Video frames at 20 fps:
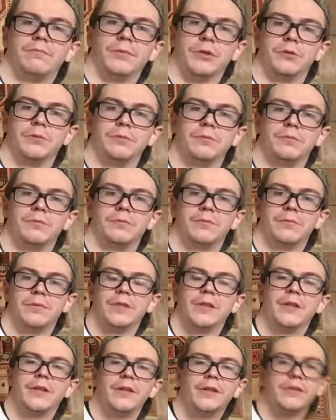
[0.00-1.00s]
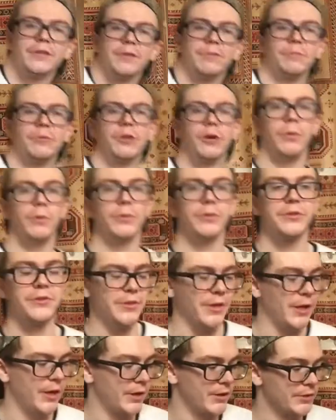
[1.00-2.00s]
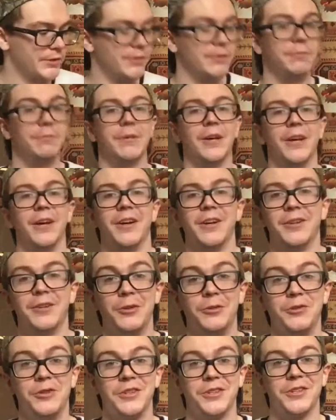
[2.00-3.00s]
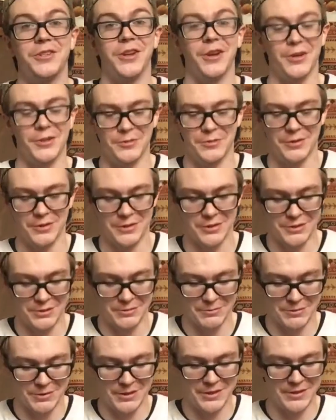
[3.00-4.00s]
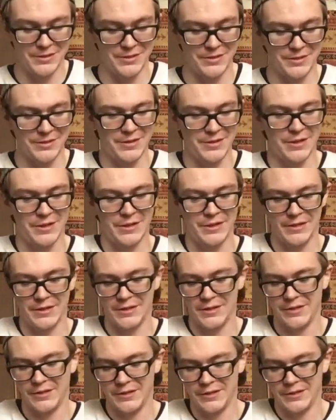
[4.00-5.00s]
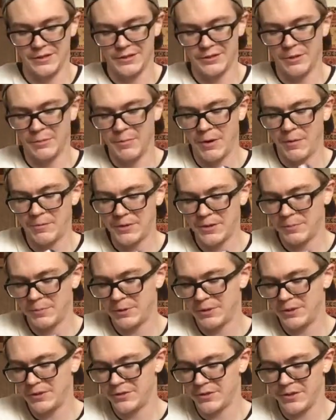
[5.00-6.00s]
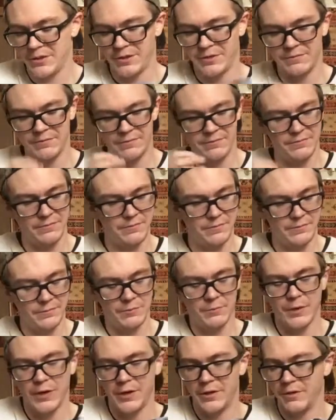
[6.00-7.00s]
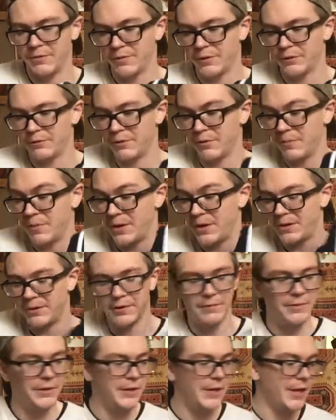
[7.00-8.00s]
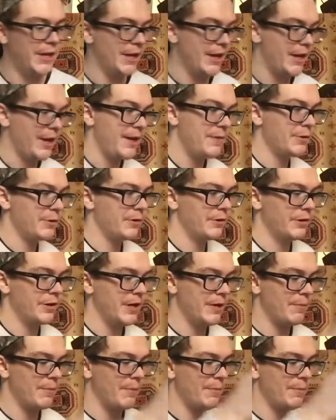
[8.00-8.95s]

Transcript: Blue. Some gold socks, some Gucci socks would look good with these. So I'm probably going to put these on, wear them for the remainder of the day. I am currently at